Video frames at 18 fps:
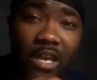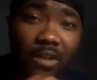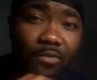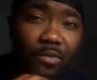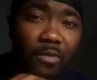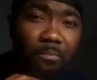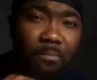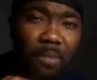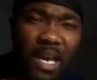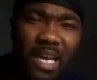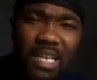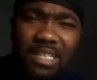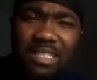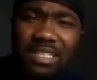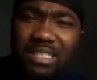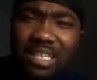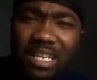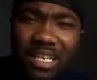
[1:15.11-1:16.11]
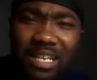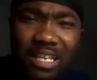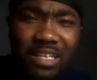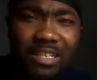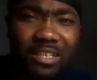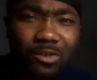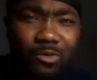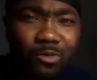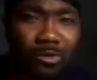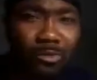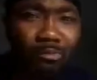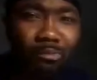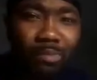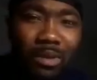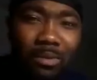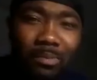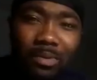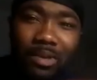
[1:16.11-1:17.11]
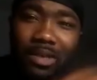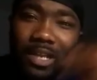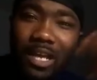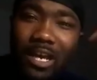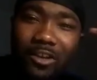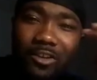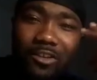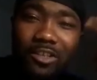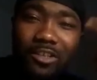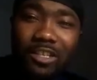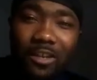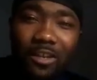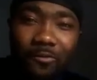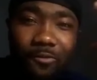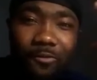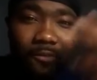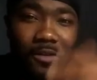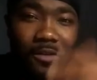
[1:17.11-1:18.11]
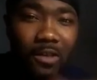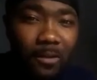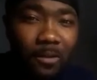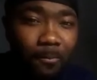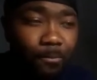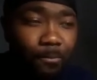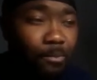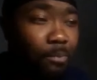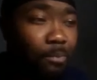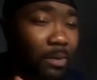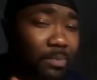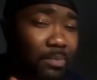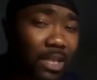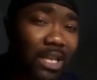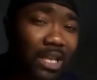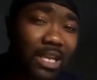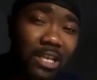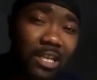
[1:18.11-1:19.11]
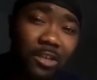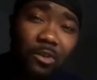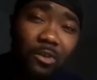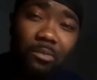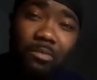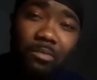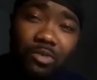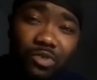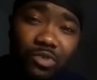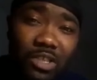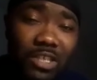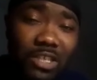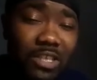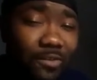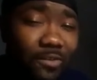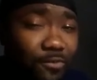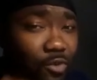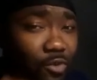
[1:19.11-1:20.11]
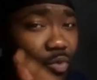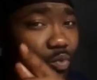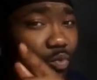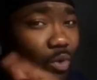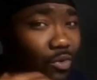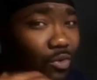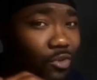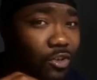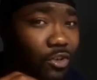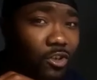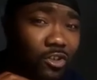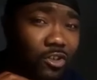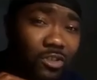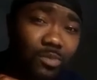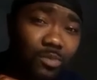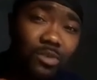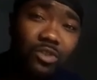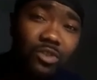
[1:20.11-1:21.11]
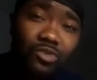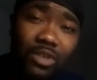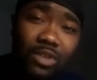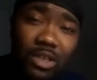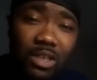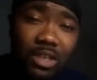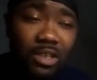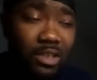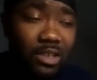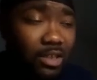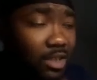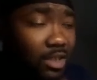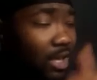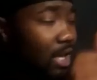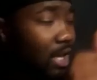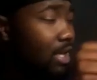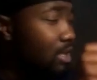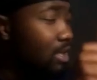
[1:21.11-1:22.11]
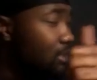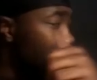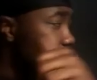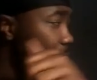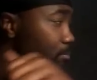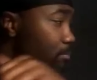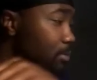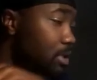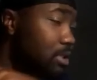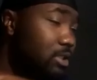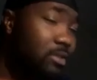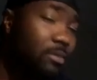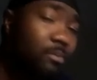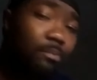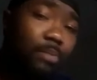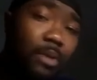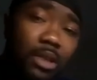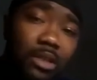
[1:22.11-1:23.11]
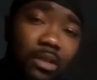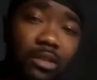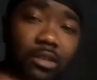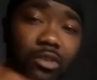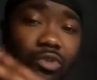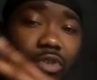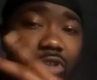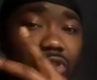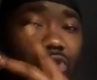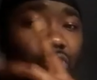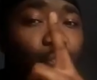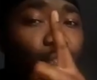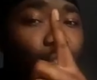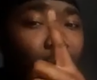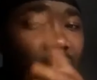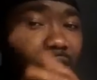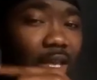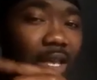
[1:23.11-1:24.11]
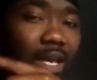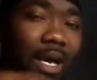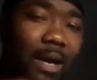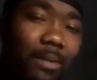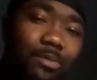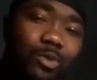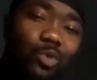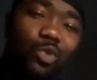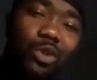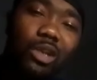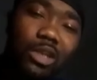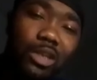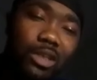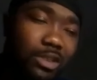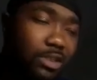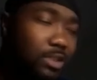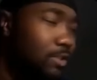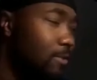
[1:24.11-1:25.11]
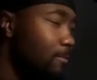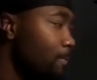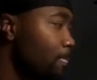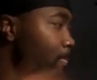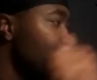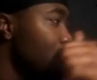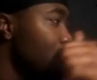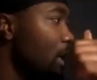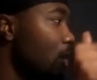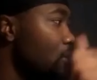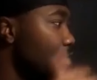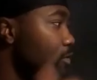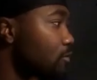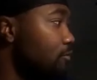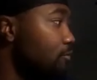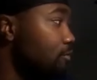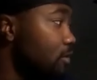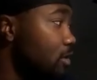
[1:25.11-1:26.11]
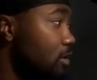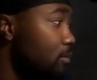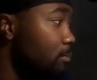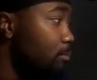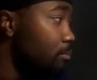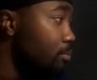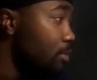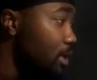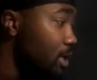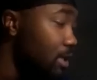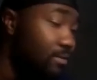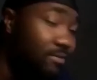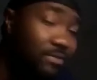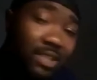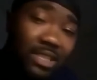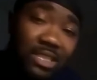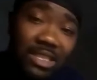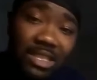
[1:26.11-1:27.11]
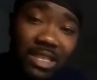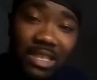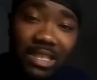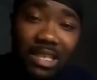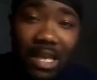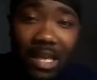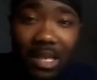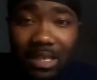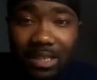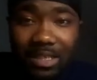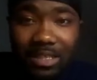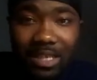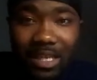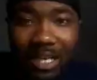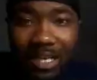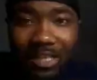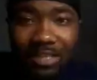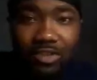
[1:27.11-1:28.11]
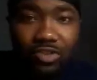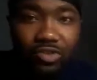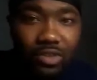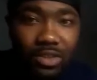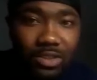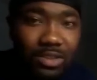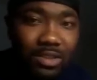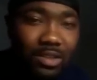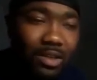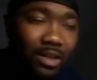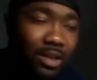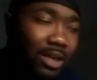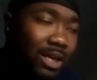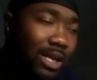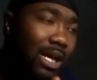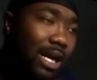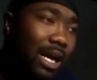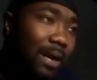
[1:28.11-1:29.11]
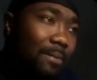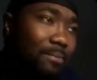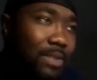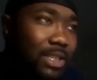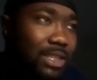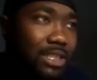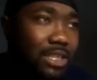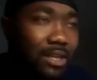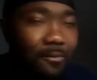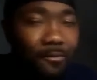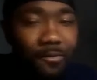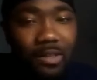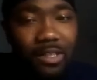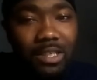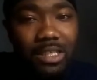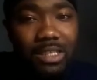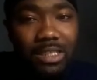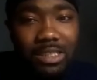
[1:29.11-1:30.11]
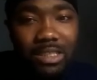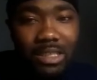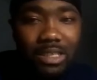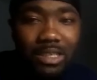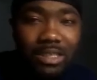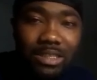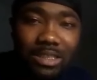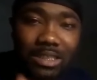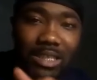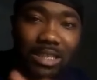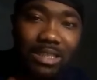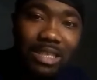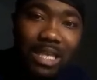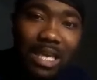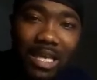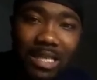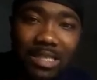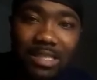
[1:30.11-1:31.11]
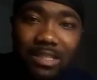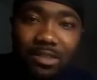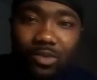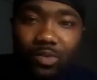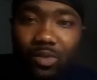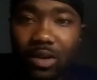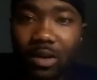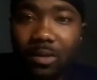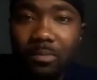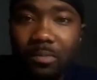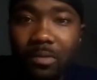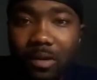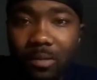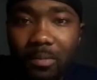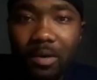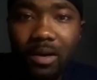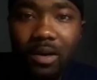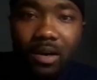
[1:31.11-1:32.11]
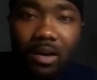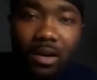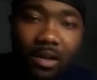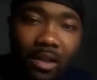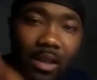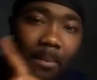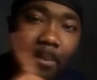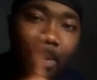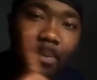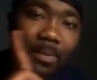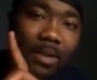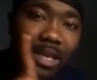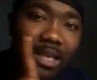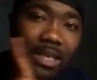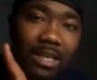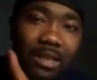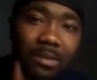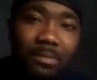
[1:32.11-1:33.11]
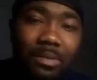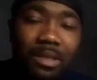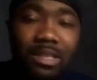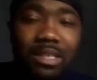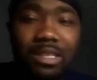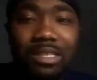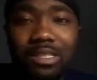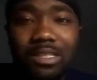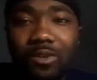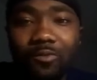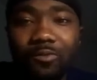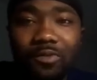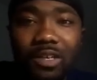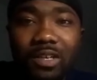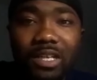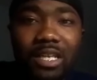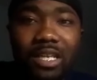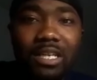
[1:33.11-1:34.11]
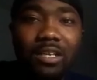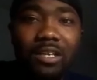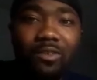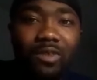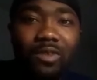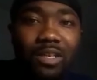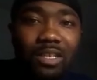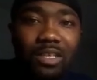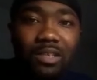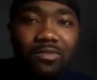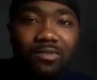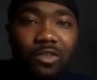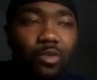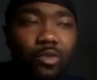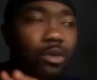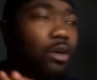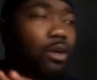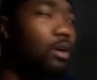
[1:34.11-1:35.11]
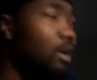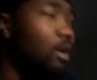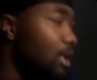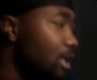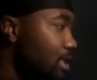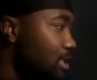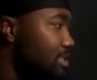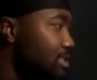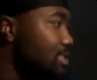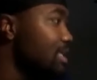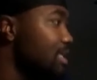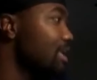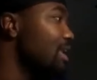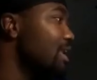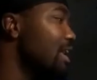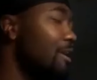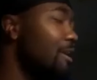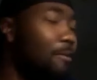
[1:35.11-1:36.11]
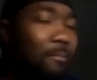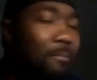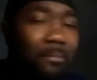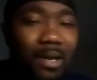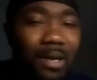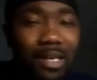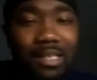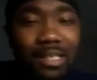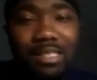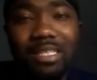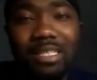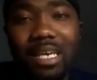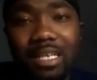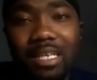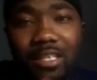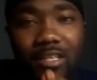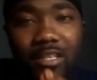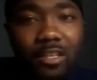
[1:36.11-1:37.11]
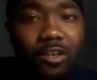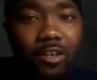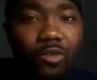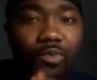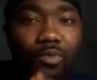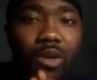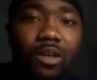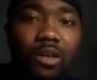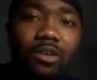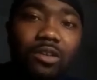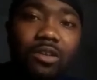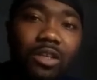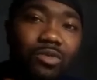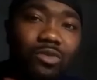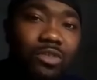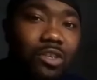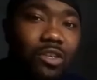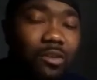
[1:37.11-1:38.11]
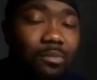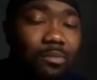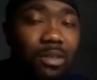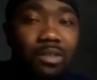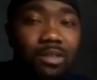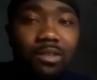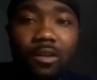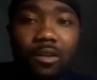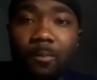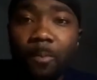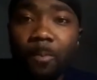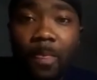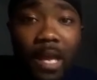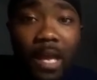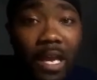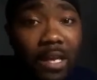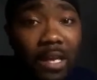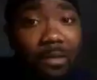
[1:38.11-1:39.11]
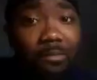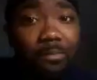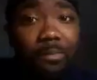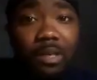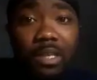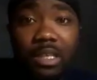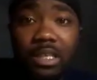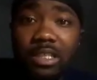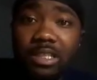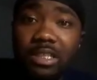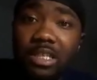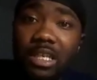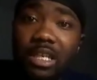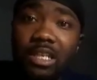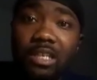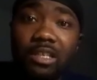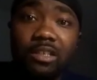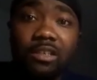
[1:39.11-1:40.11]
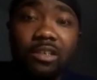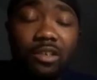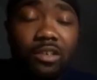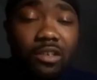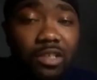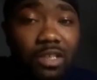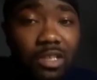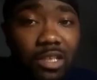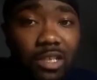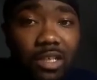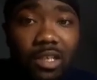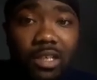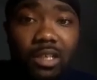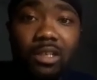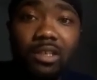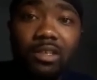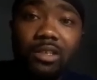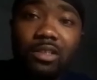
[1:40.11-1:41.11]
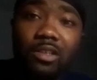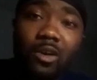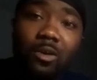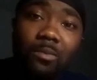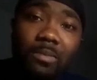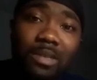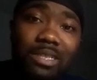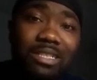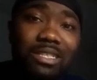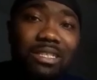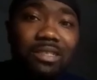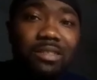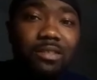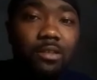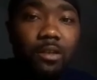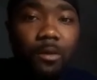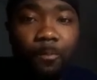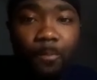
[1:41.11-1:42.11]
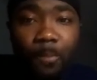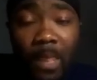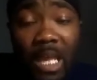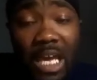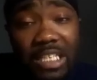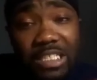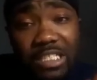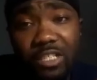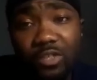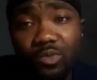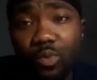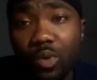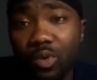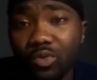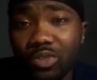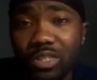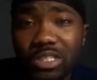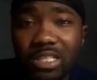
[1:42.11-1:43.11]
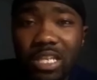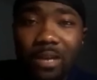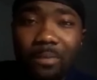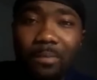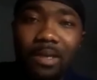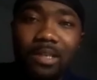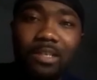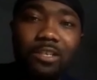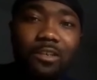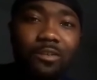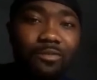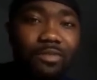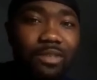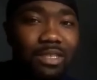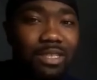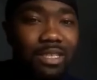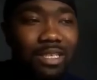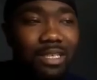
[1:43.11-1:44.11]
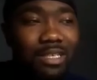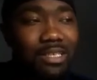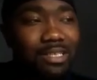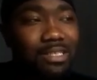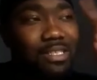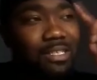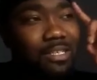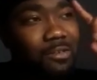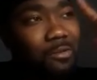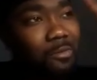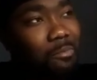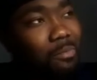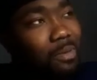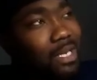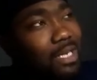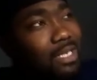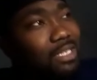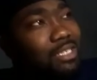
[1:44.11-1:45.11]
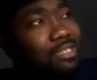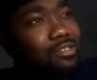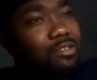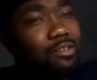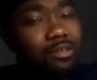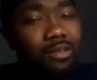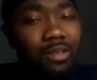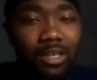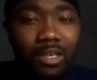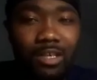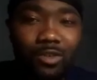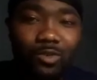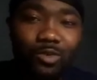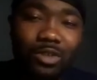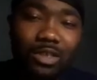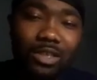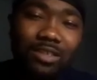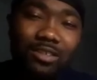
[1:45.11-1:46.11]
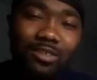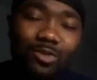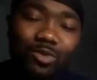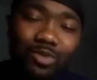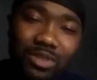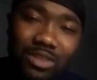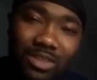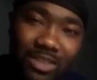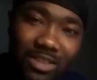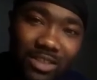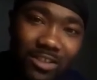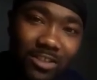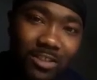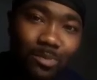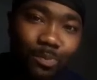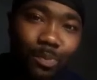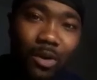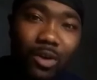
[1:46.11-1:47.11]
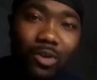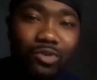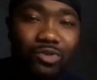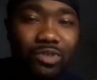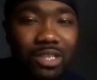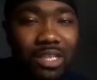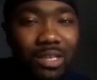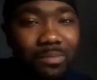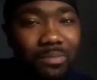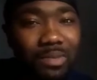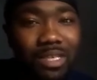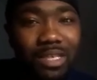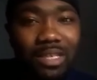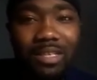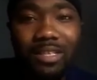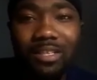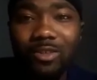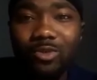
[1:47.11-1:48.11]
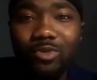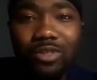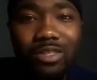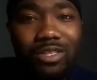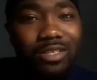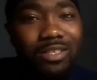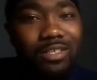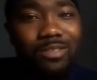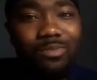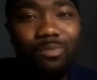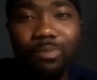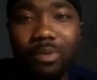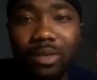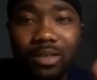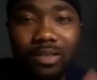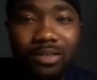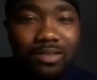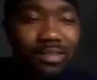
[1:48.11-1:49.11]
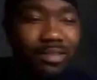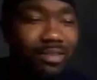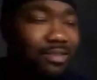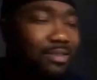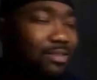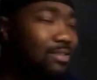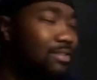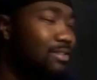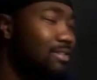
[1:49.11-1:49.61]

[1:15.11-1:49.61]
Everybody say they killed the beat, but I hear different. Pump that Lando Muzic if you wanna hear some street heat. Hit the buzzer beater, 3-2-1, I'm too clutch. Only for the brave, that's the gang that I trust, huh? I'm the definition of stay down till you come up, huh? People ain't give me none, so for they love, I can get to. It's a lot of maintaining around here, don't turn me up. I ain't been in jail in years, little hitter, don't mess this up. I just wanna stack my dividends, hitter playing the duck. You get used to these pros, and I'm getting used to these bucks.